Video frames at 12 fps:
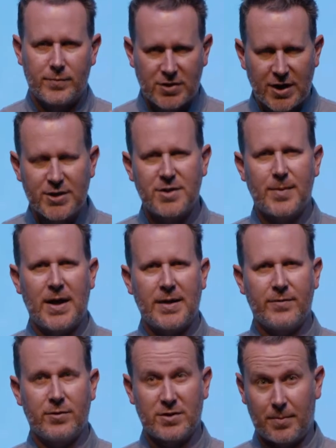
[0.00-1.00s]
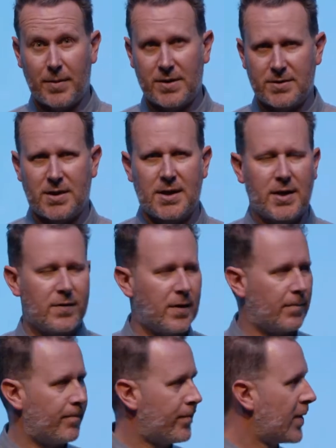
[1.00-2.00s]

Change your behaviour is the key thing.